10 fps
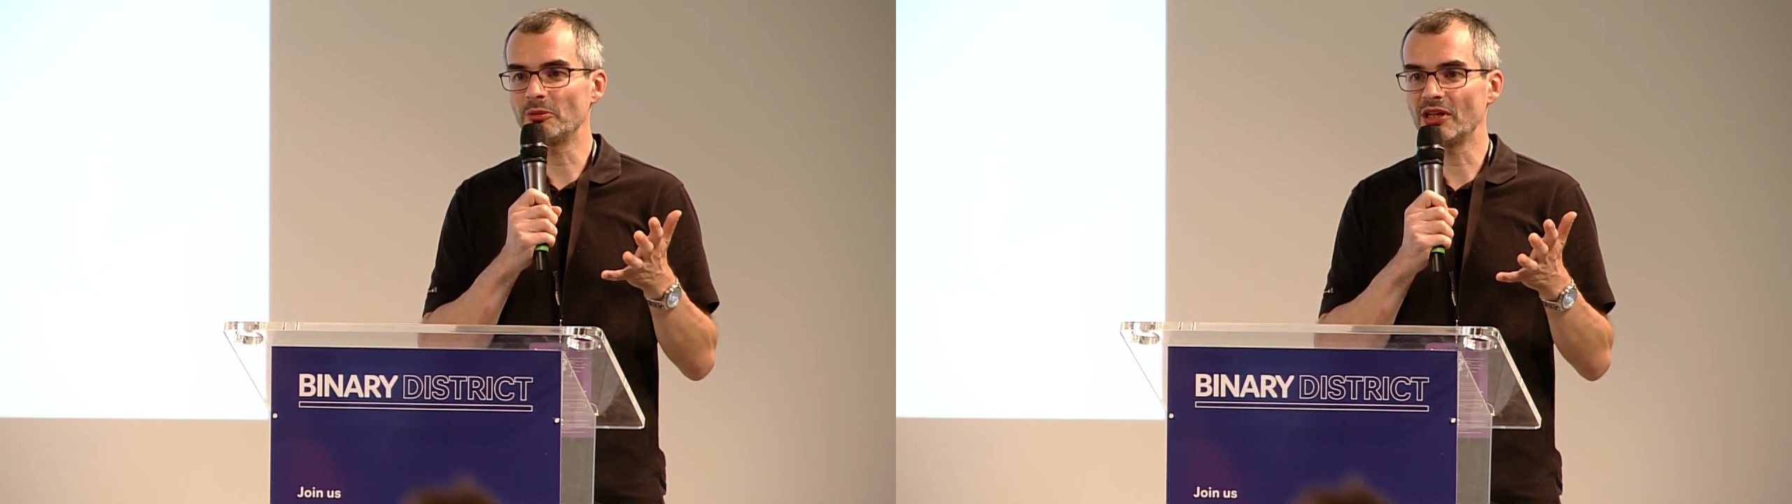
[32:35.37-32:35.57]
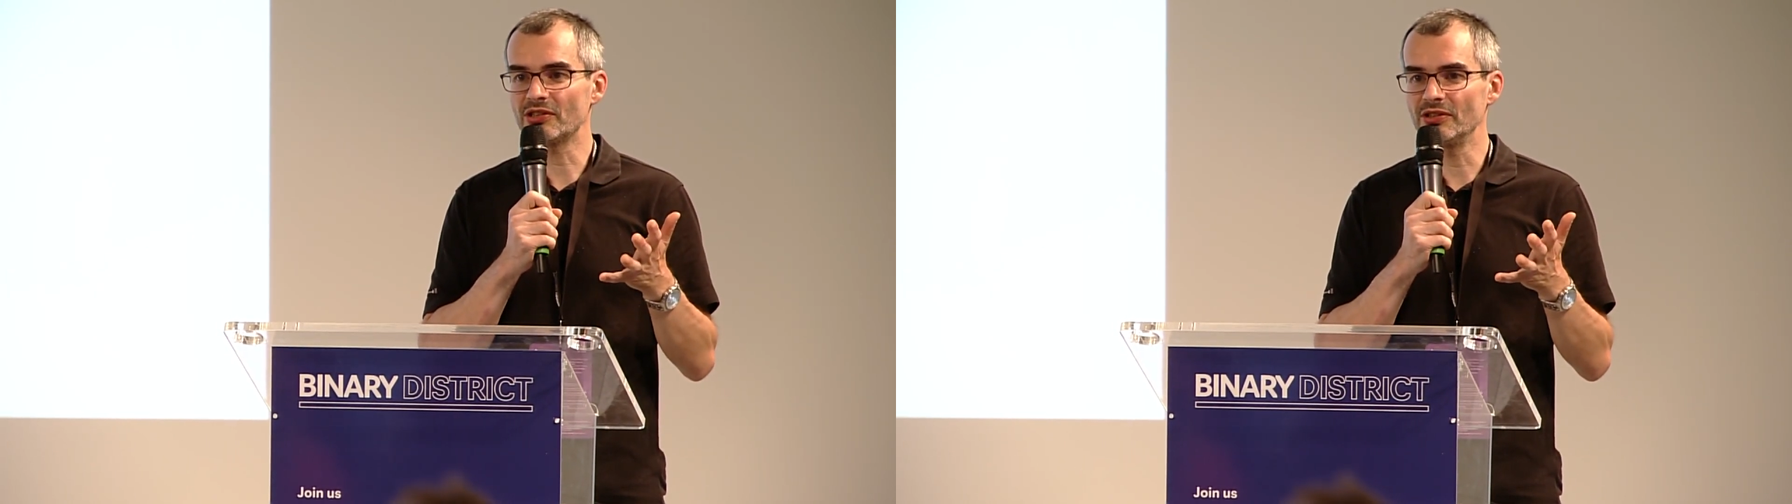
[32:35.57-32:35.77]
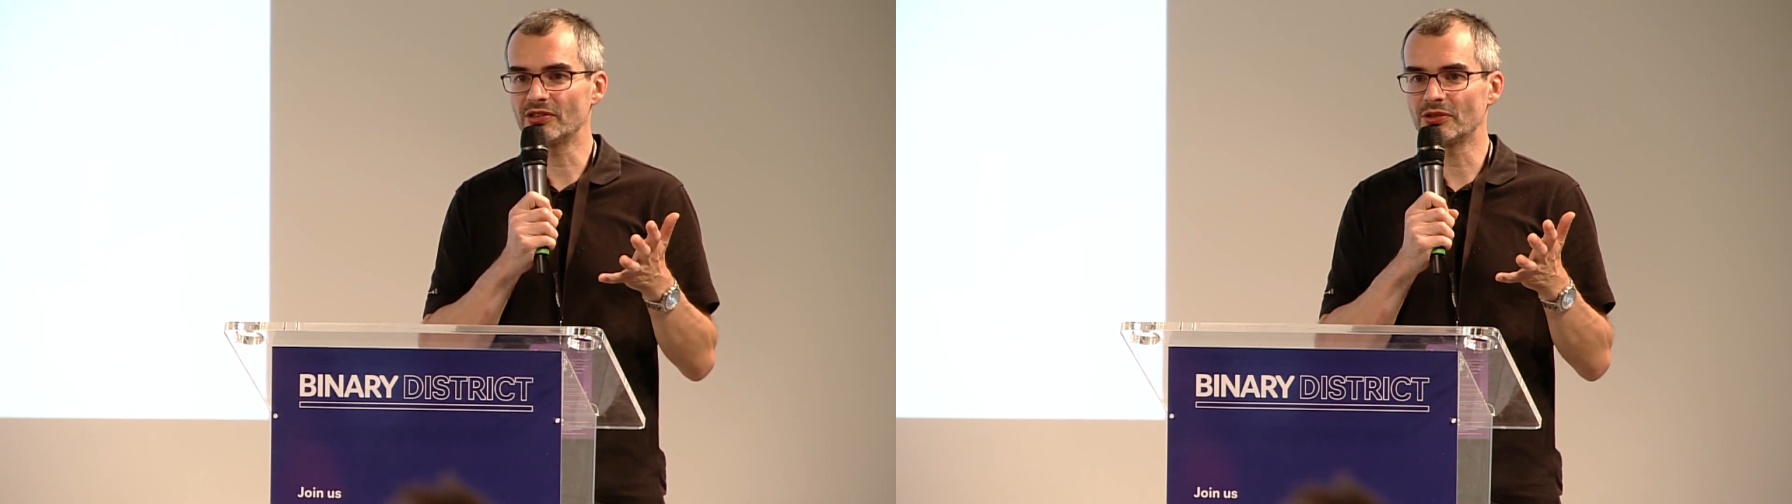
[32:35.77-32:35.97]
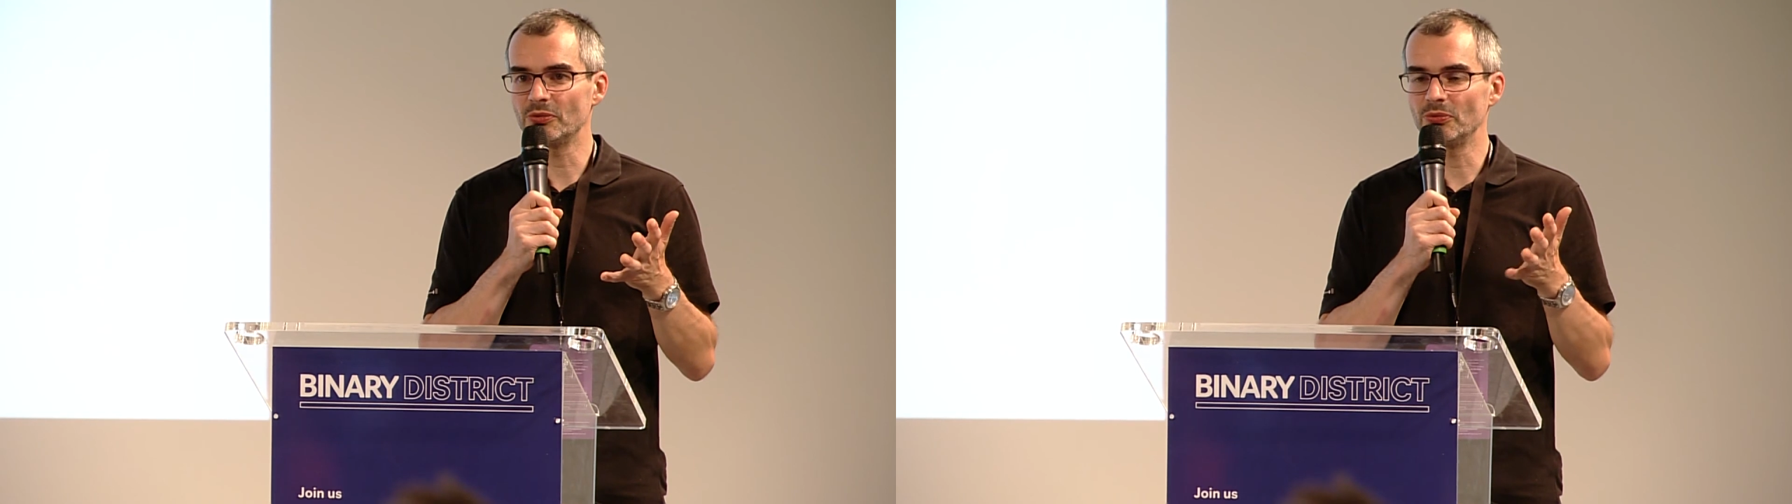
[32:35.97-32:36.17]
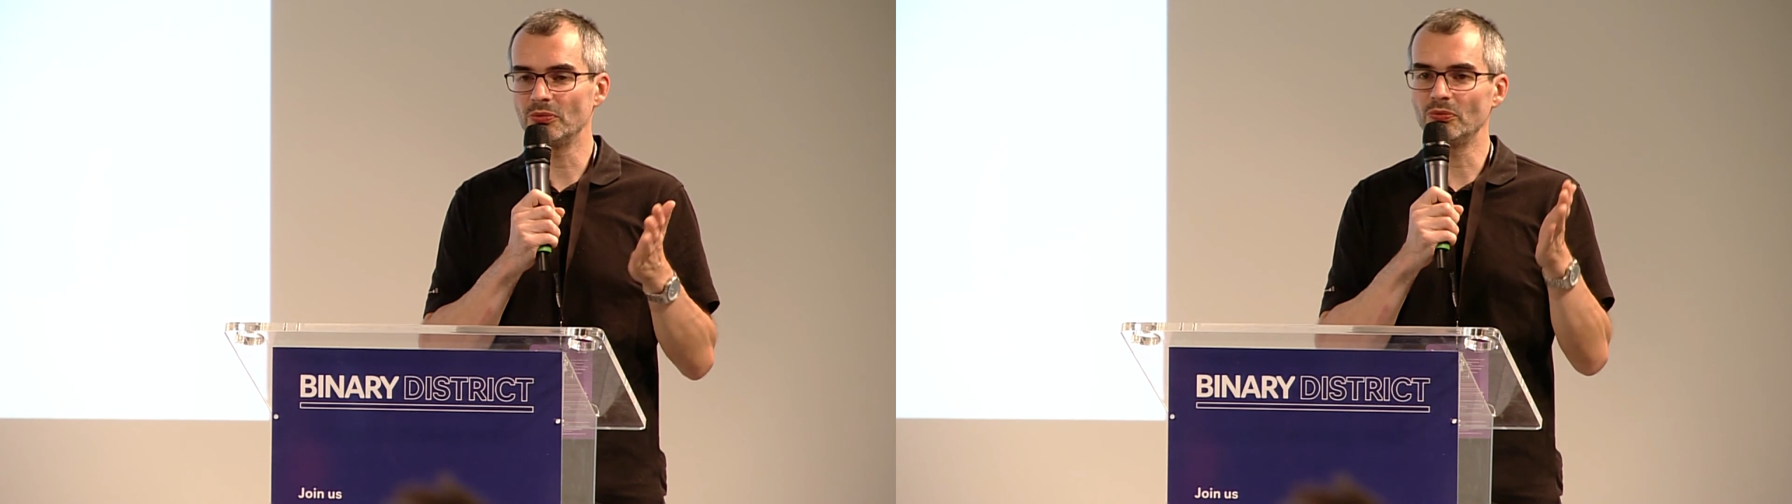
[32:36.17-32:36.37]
implementations